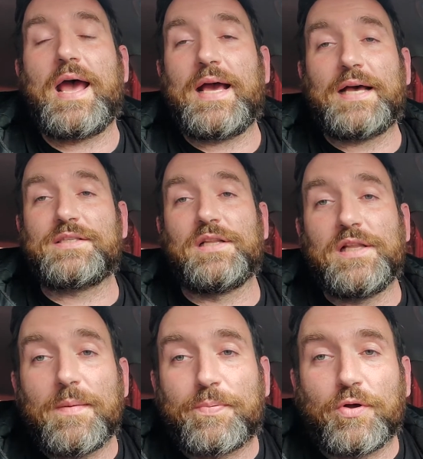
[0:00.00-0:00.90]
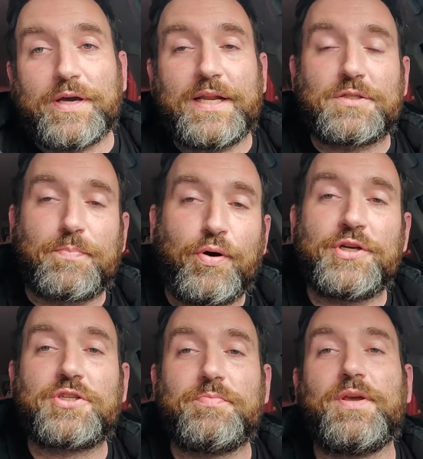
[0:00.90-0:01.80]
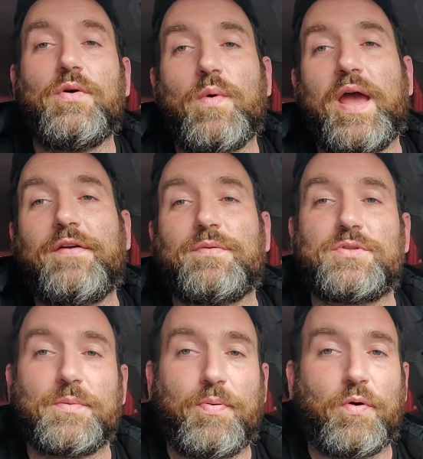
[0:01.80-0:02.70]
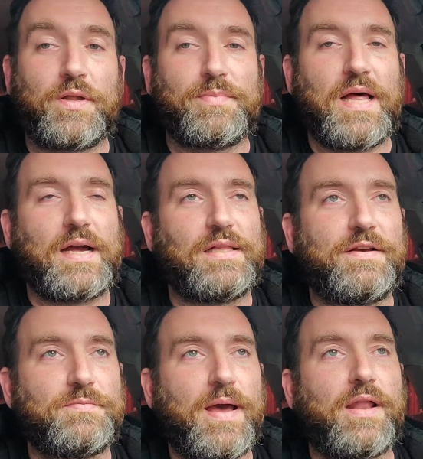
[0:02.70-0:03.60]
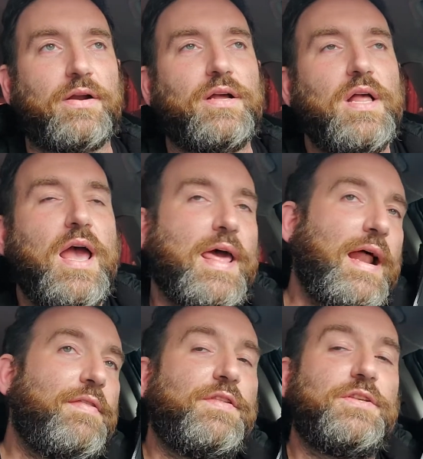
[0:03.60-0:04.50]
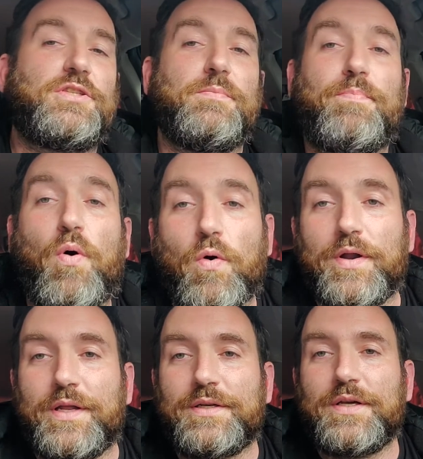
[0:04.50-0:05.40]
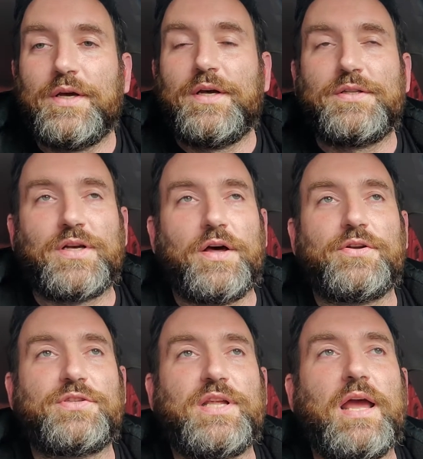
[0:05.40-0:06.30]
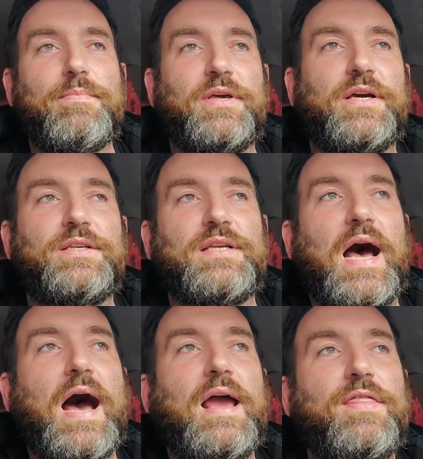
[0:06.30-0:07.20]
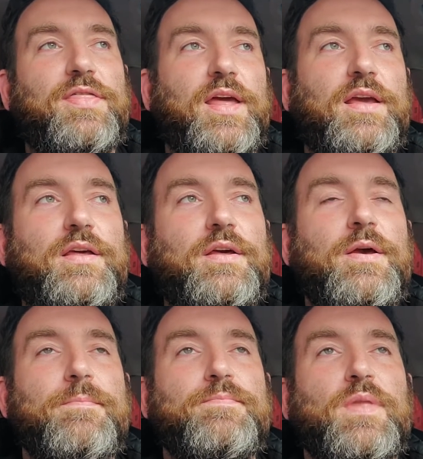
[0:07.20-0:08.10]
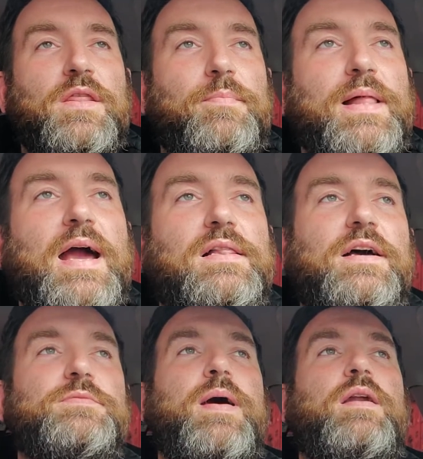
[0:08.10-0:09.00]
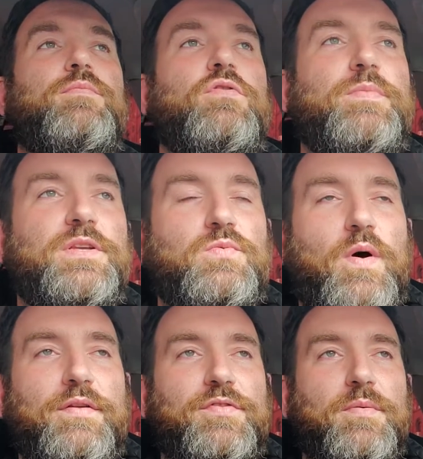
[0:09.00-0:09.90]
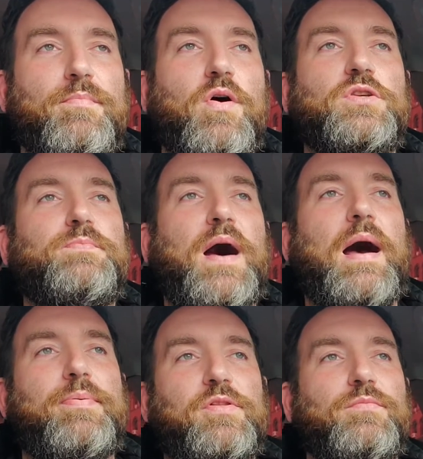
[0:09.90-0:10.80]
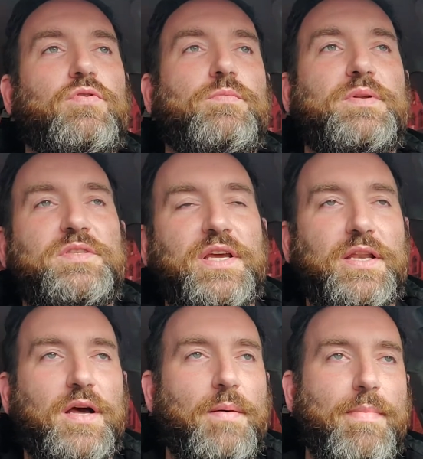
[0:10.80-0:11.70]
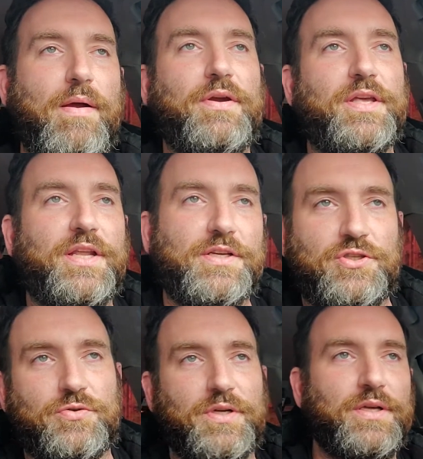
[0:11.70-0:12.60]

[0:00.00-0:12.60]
as a liberal, it has pushed me away from supporting Black Lives Matter. And I think this is important to understand, because I think the Black Lives Matter movement is one of the most popular movements in American history,